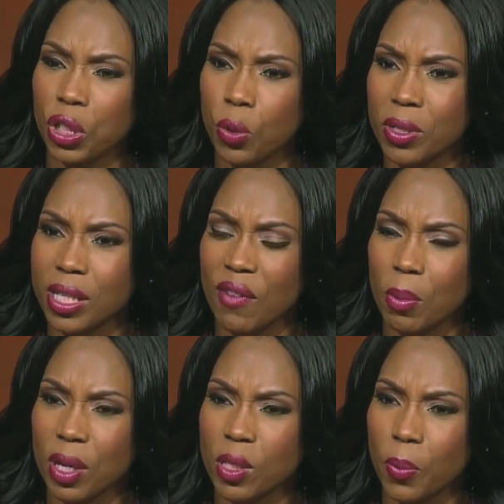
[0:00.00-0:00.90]
I mean,
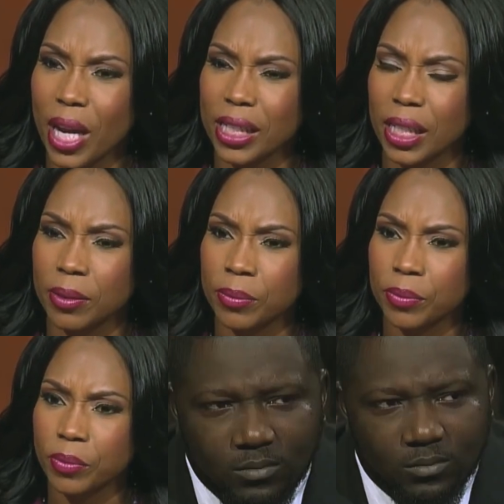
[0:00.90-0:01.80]
preach, Judge.
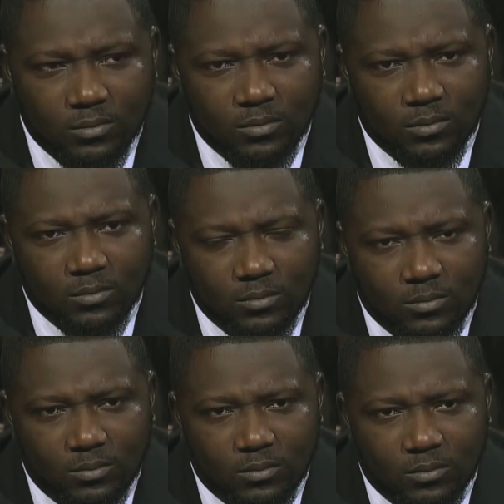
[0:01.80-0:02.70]
However,
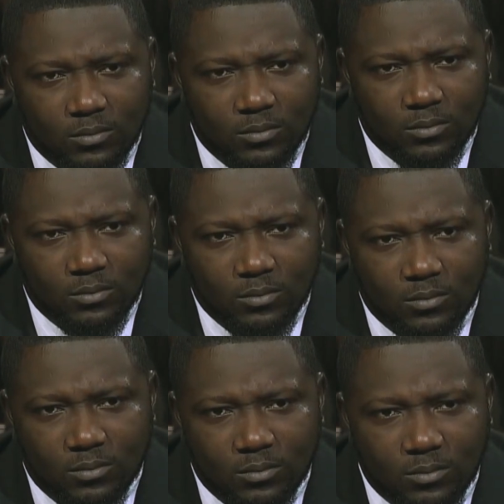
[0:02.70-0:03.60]
getting back to the
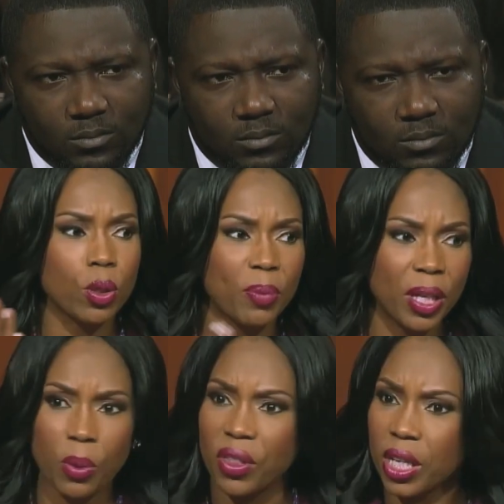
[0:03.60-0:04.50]
issue, it was later
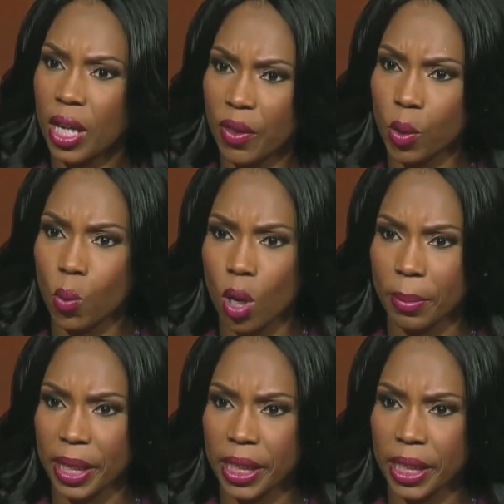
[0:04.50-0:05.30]
disclosed that Mr.